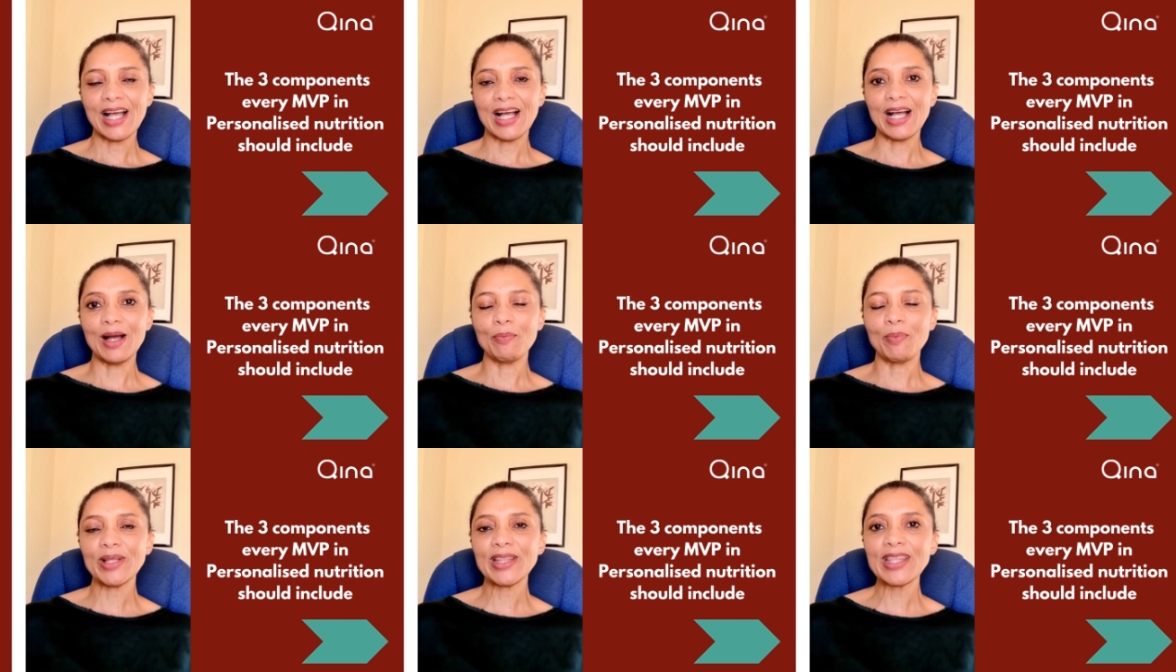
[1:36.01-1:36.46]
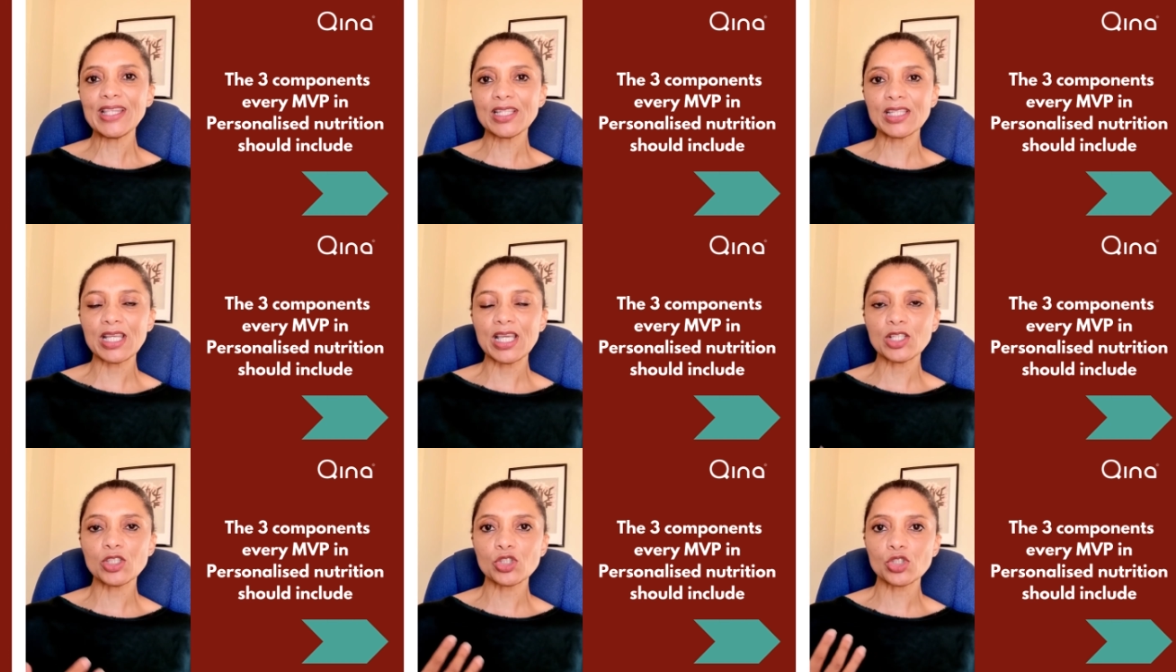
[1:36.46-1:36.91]
uh, but
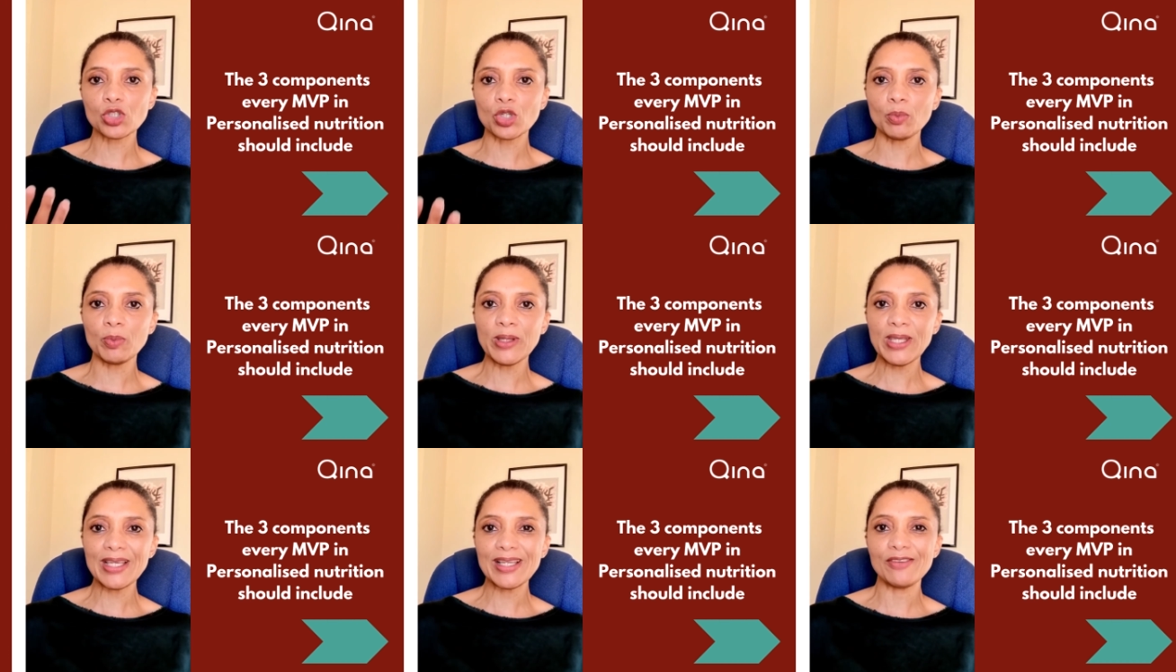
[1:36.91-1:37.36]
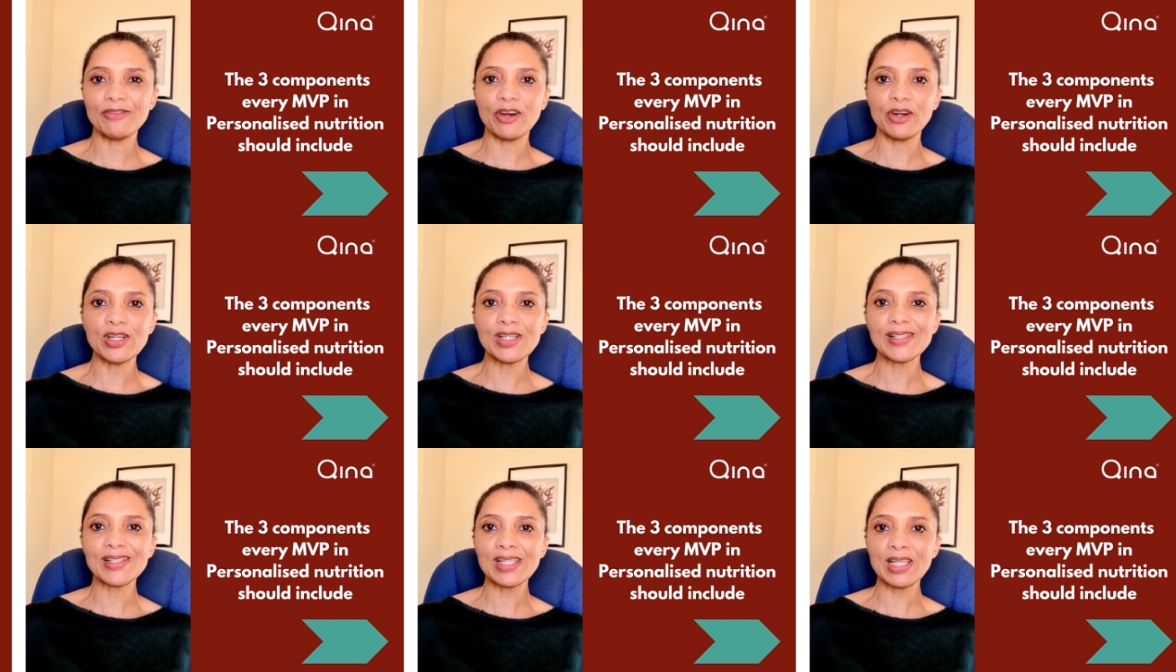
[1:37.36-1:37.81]
it, it, should be a
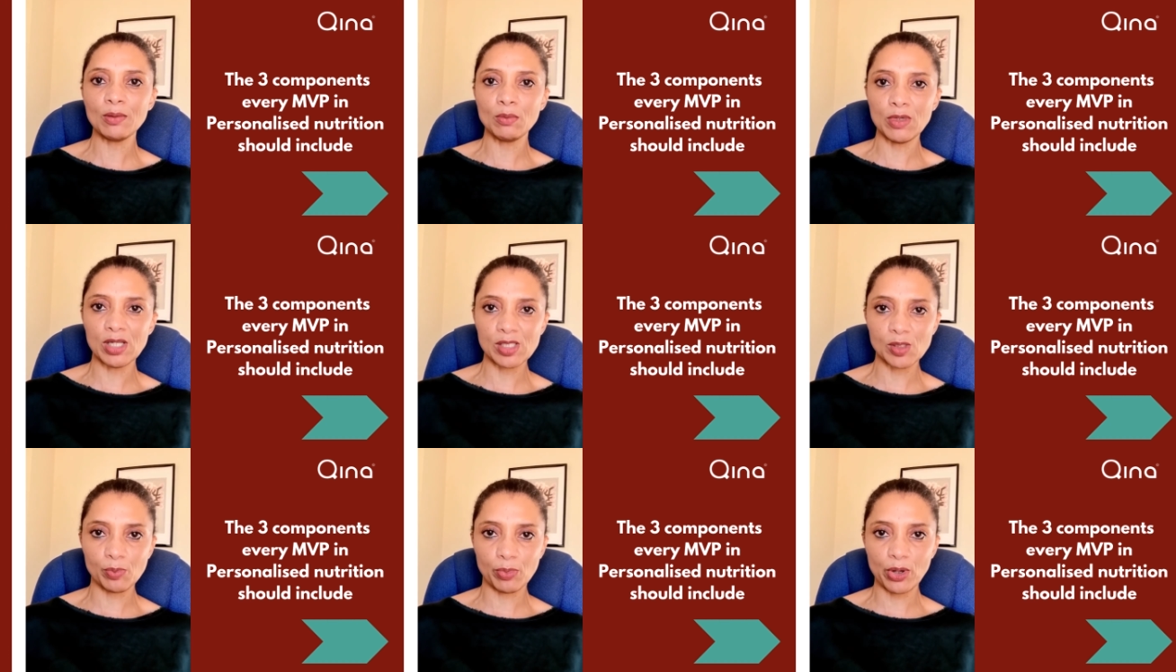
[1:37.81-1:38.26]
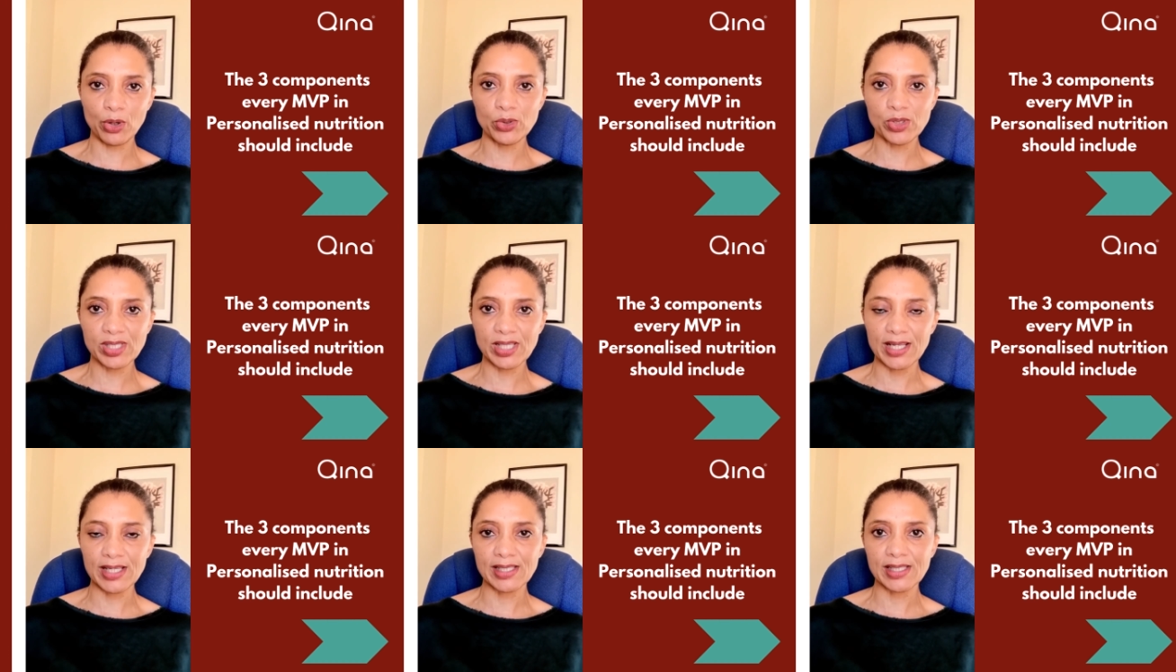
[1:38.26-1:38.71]
very seamless
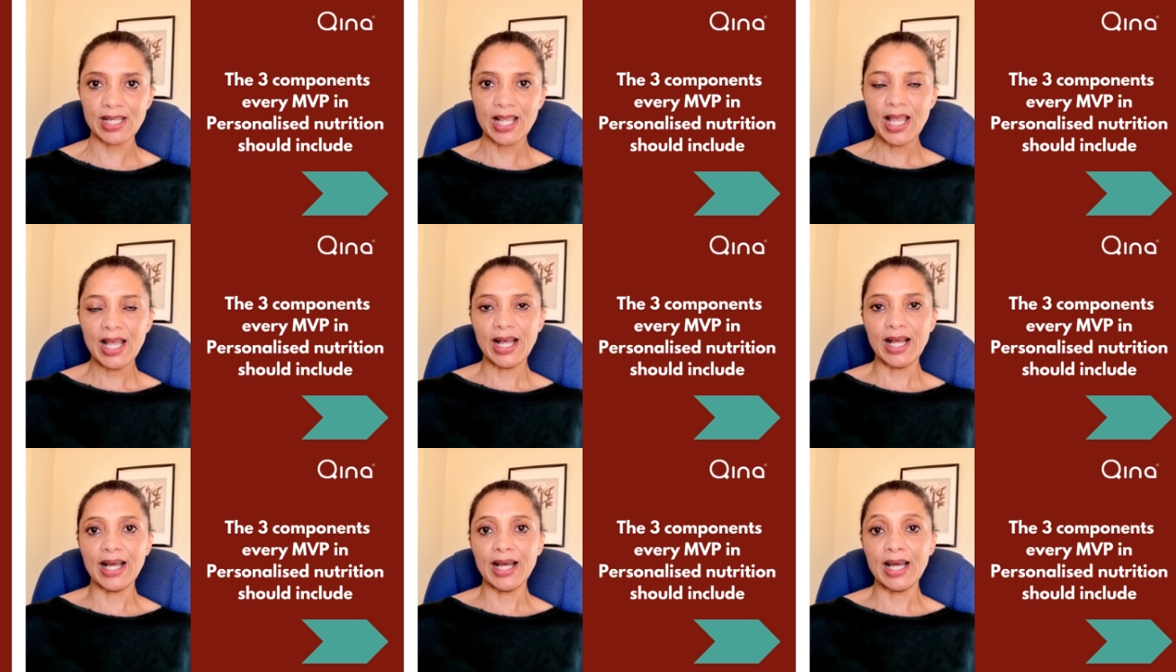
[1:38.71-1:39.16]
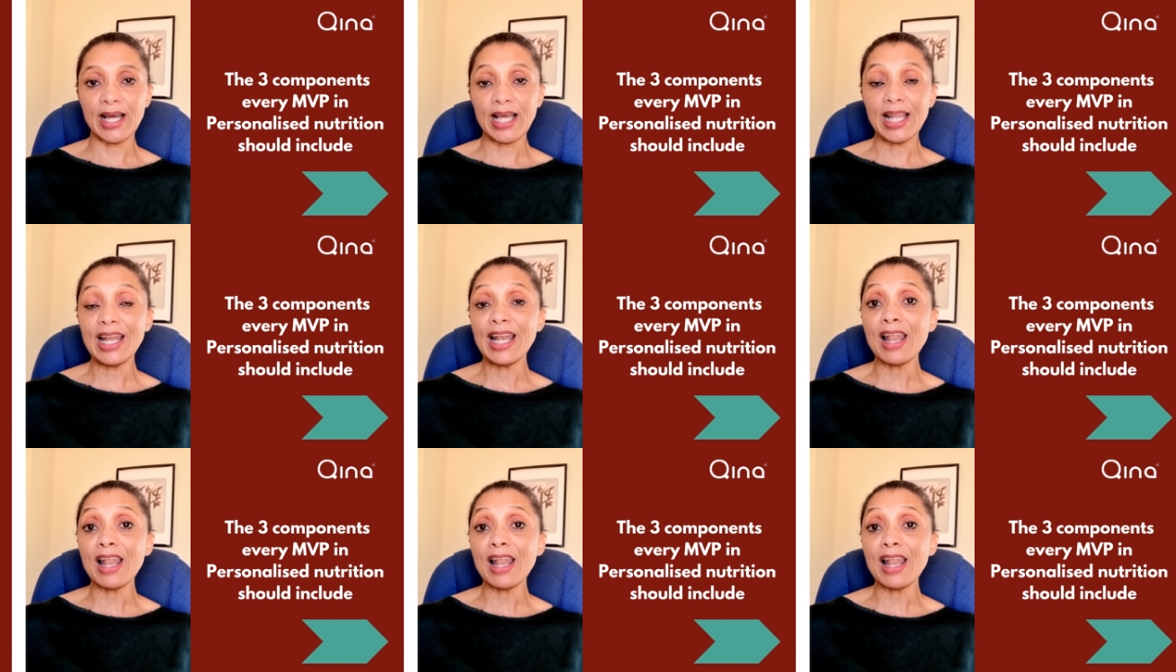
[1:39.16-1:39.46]
process uh,